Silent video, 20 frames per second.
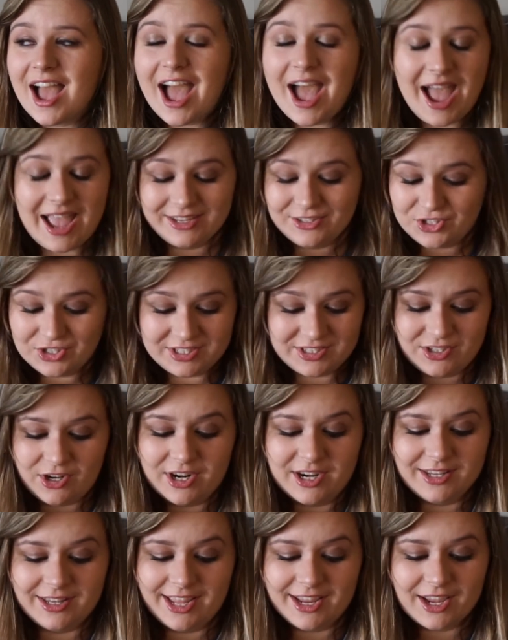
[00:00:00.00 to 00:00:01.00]
I just
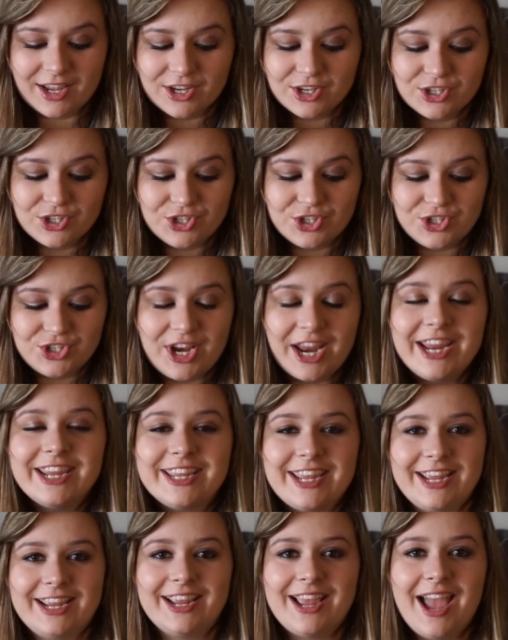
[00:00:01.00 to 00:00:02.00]
started like
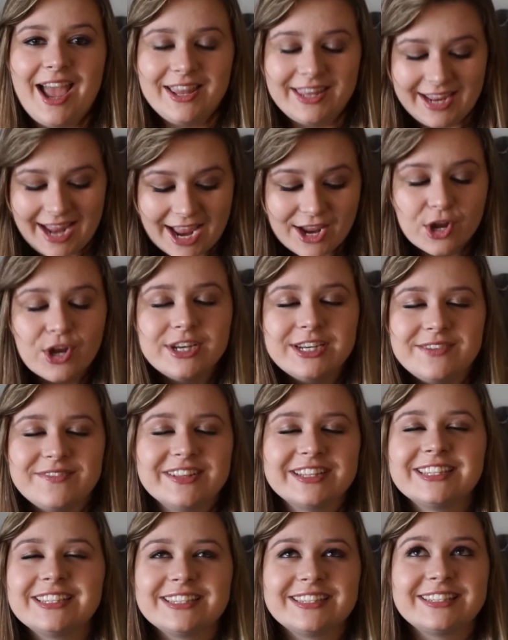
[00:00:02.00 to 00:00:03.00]
shaking. Like I couldn't
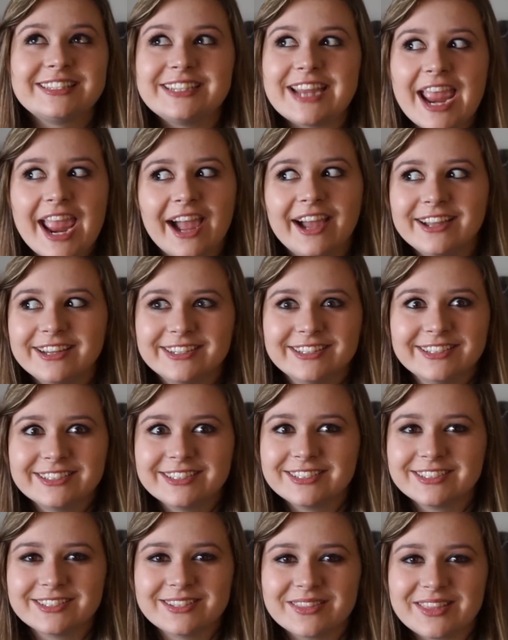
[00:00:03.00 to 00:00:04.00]
even stand.
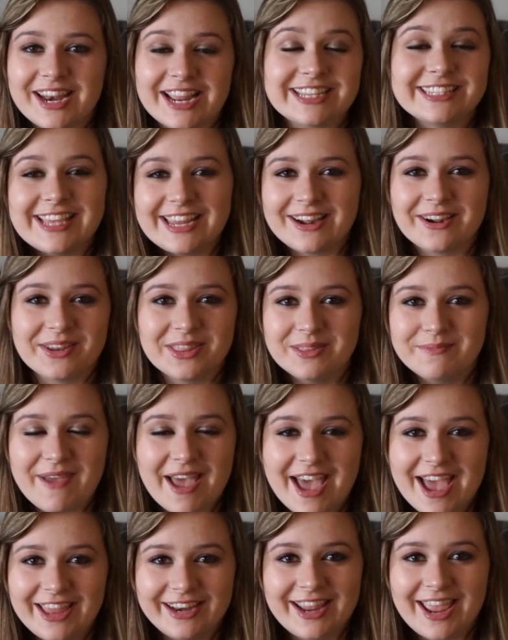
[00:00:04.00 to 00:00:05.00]
So then I sat down on the
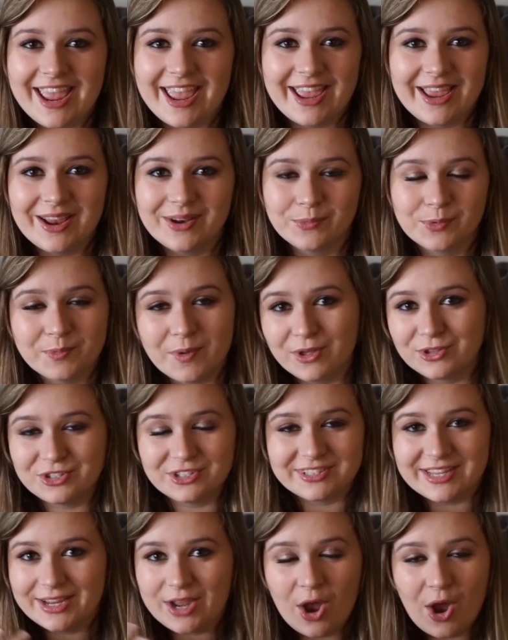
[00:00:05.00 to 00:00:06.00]
bed and we were both
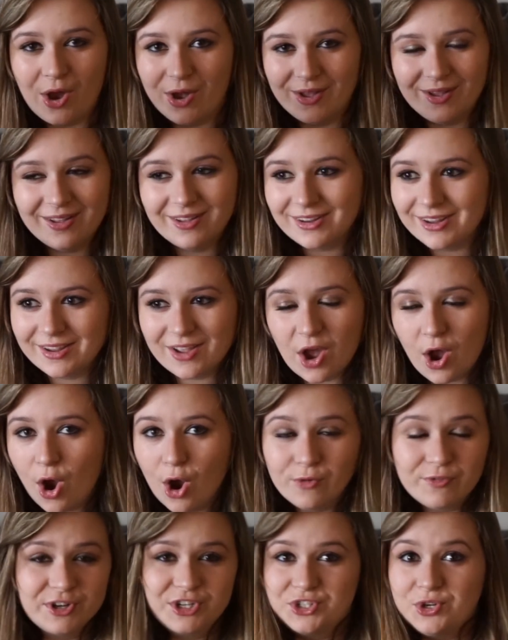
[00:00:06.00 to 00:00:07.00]
just like
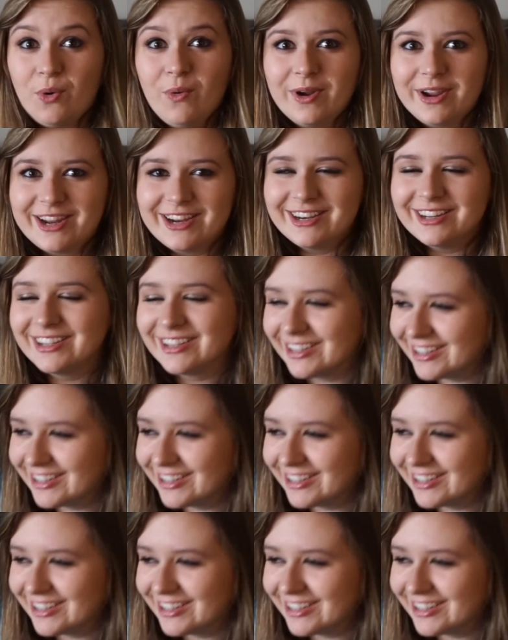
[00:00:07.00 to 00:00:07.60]
overjoyed.